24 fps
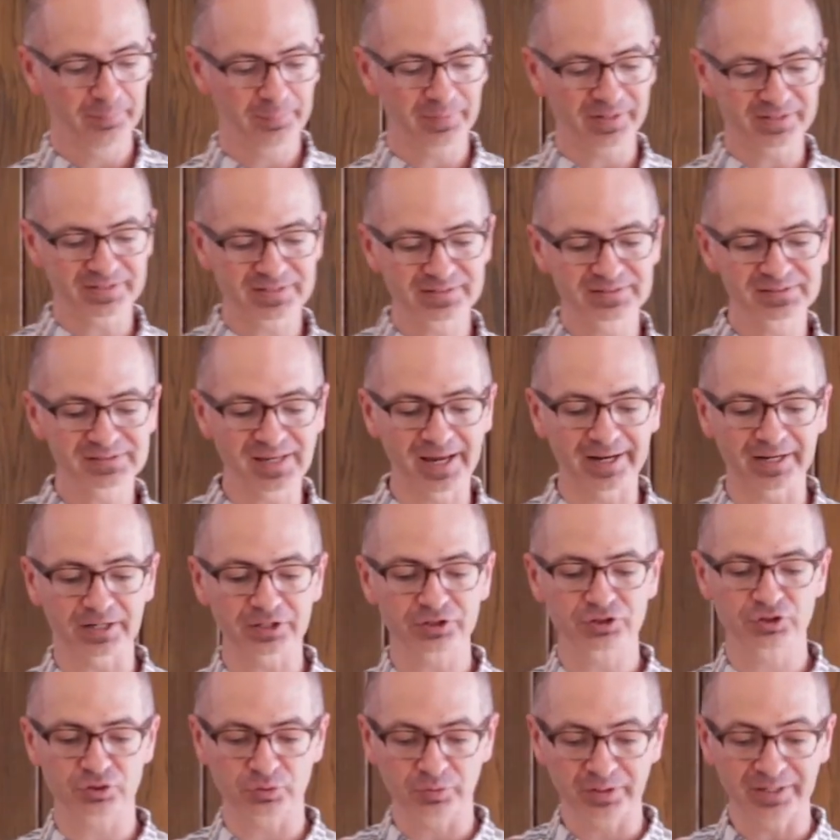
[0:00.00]
Places
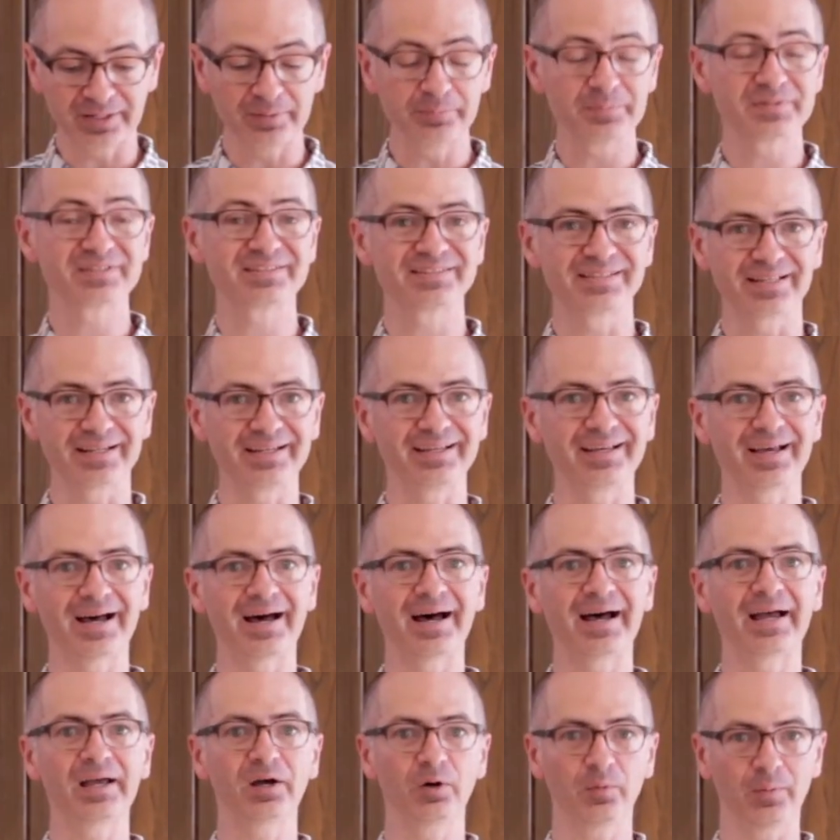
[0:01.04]
like Dream City,
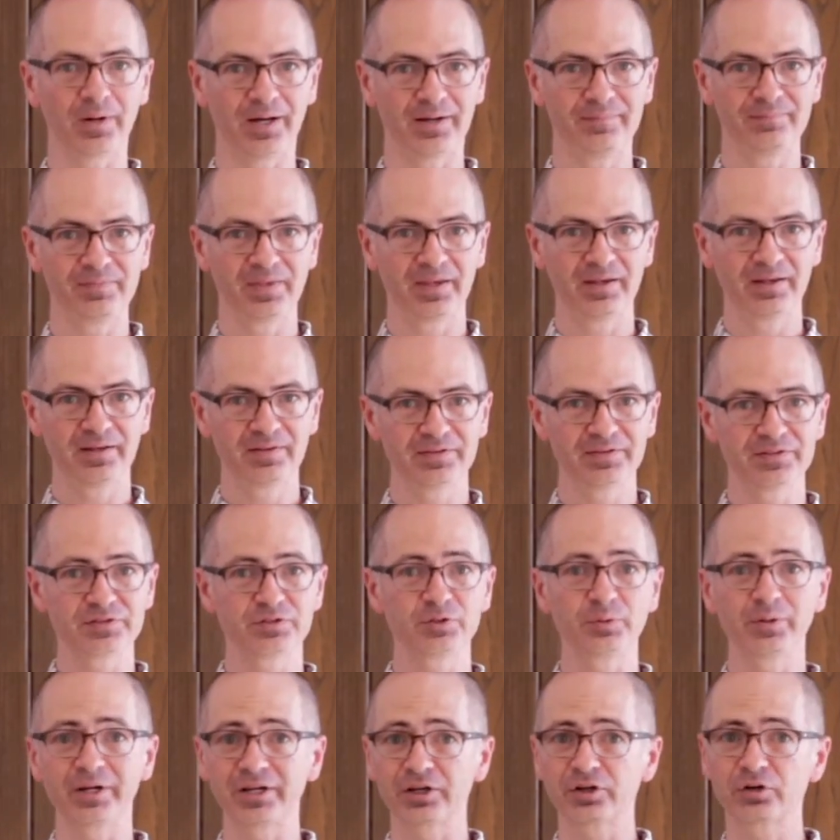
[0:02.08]
Iowa,
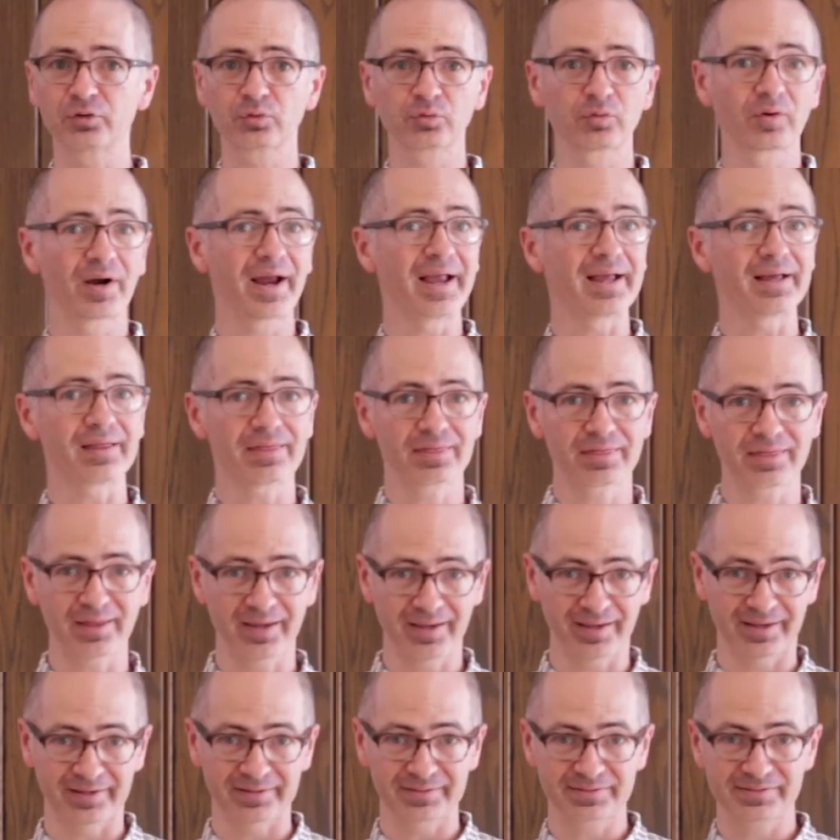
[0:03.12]
is doing great
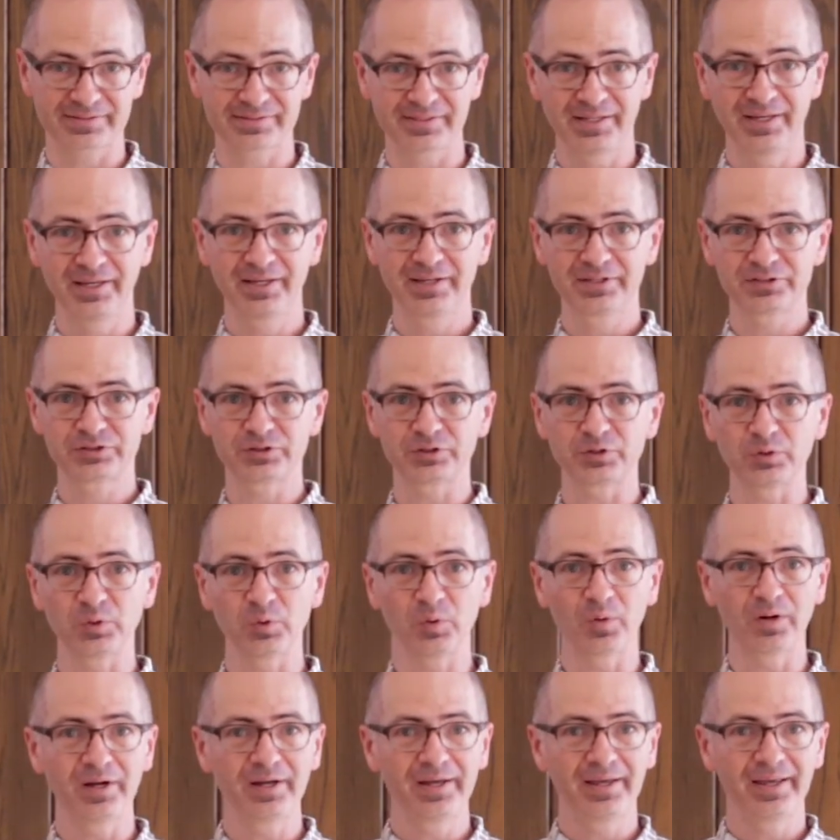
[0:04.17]
things
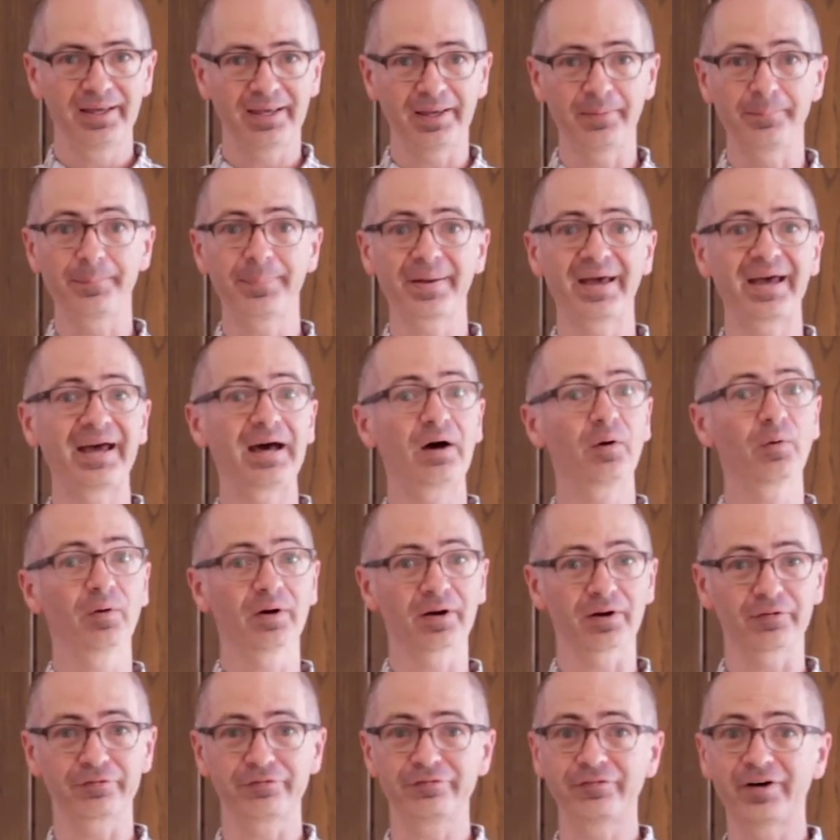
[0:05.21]
to
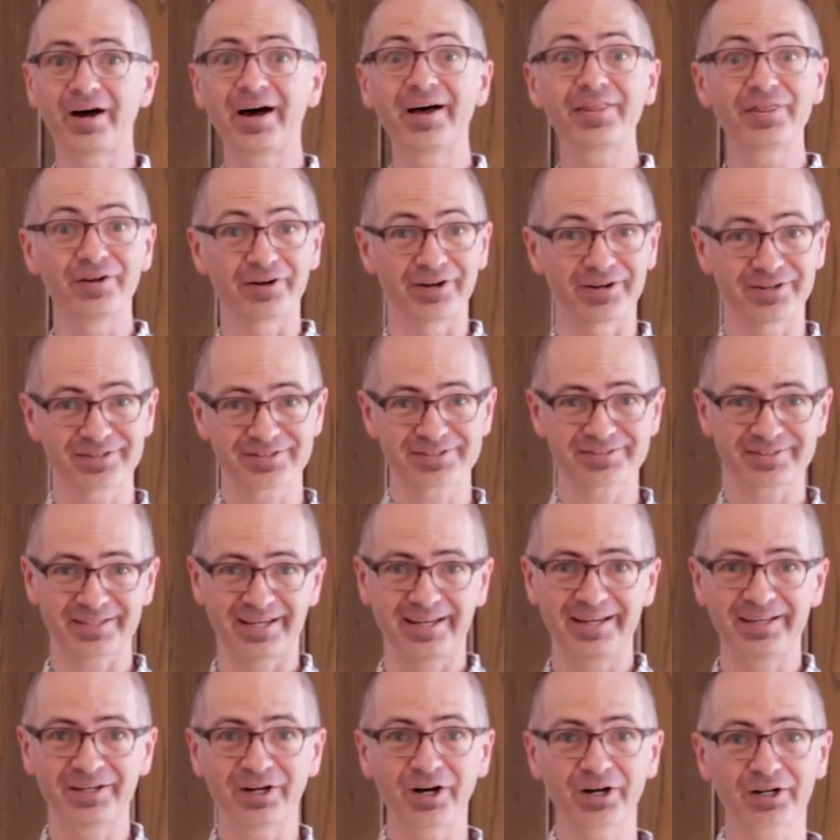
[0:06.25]
empower fathers
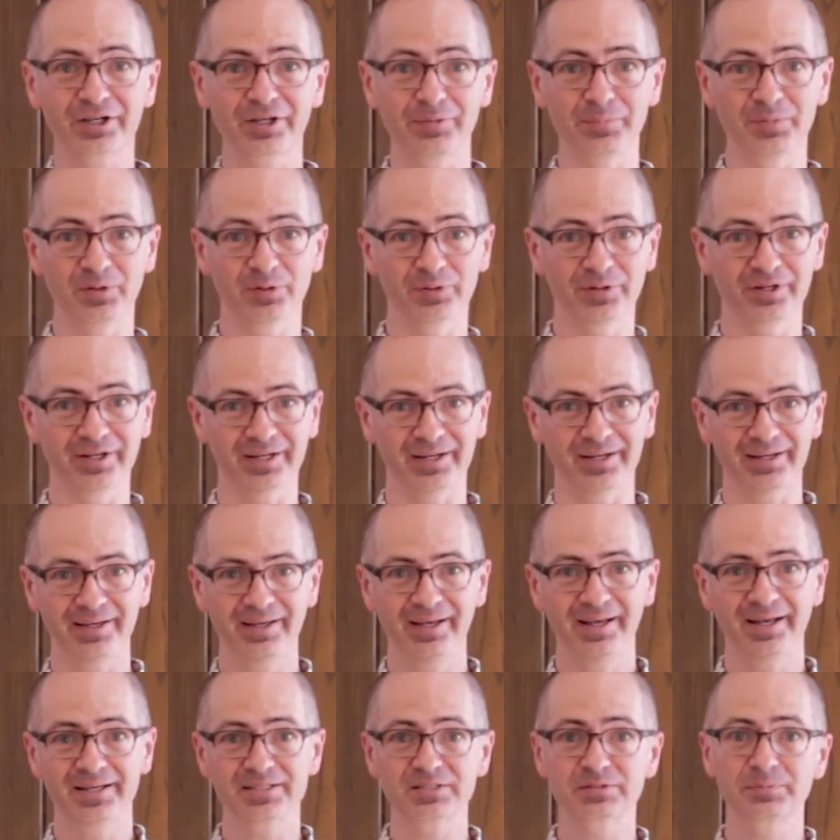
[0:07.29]
in our community,
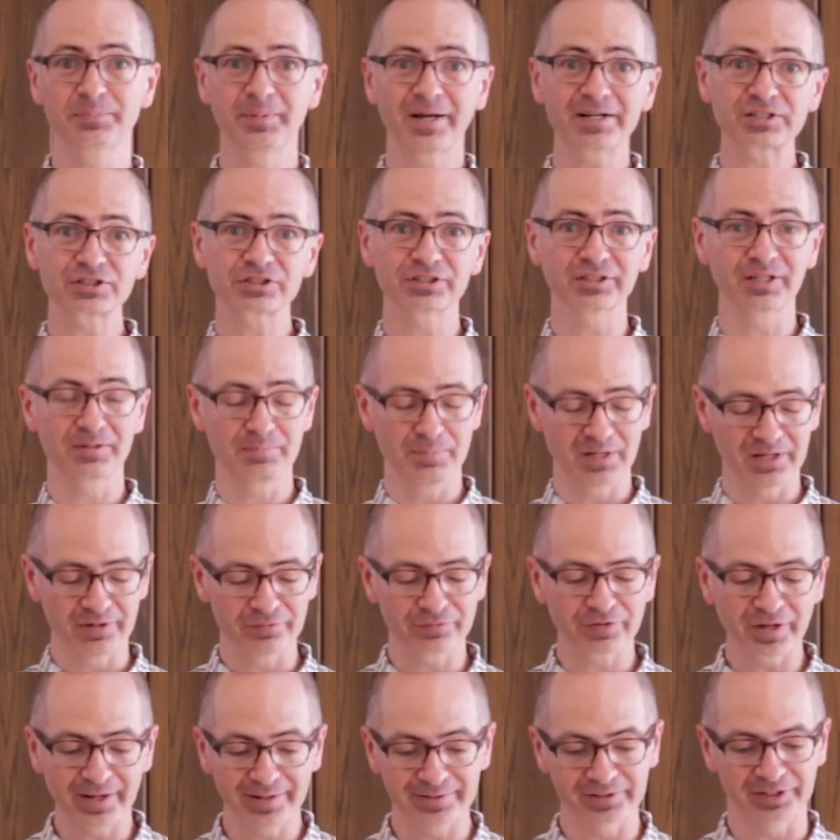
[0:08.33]
especially men
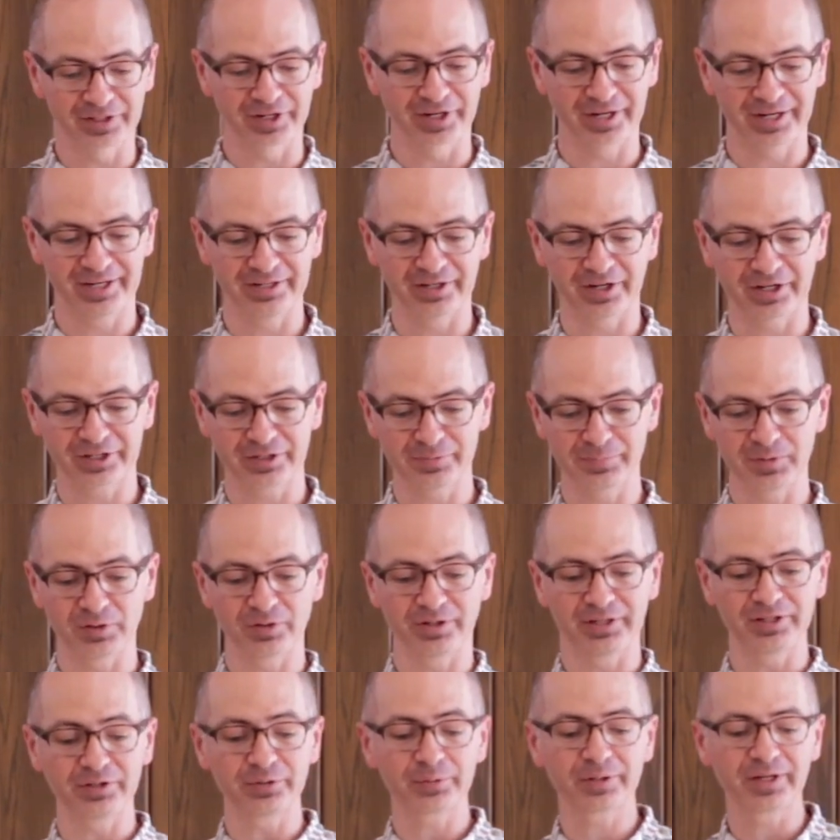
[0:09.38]
of color in our
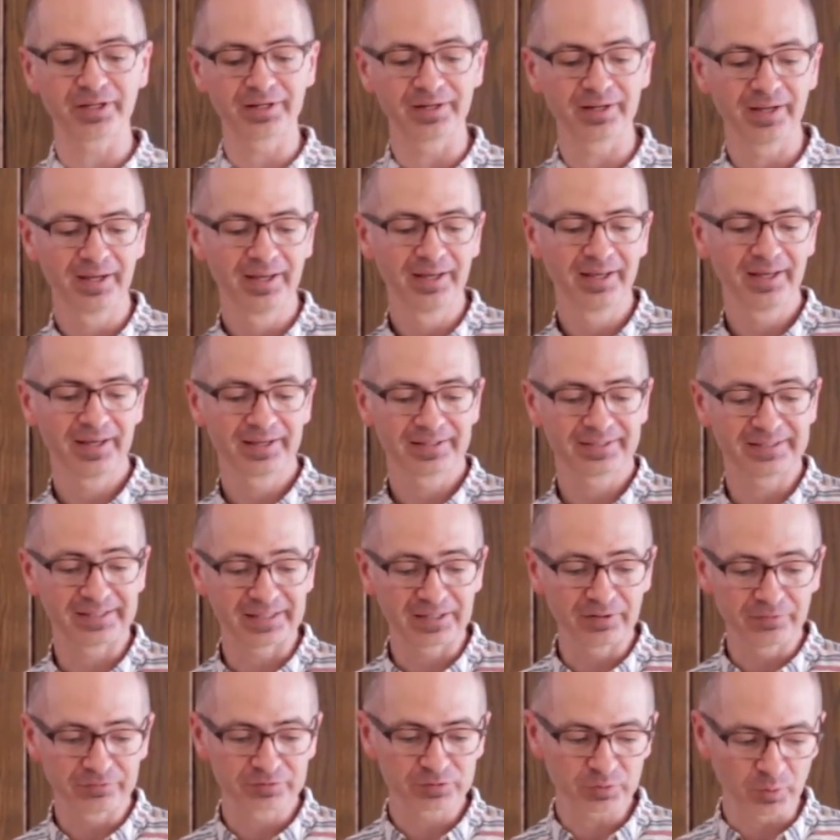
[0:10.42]
community. You can
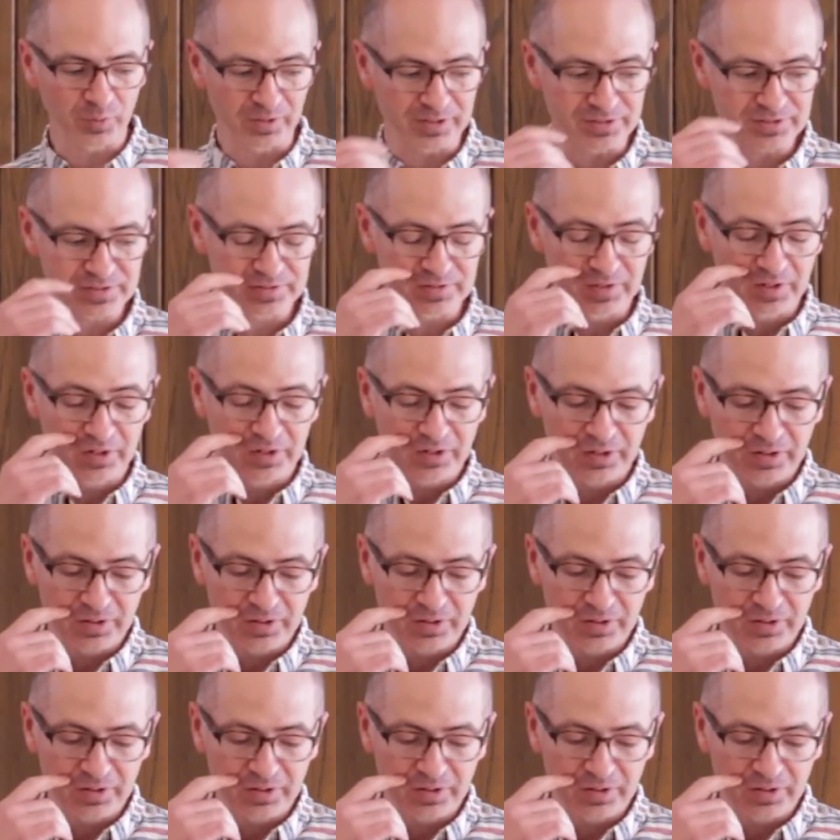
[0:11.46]
give towards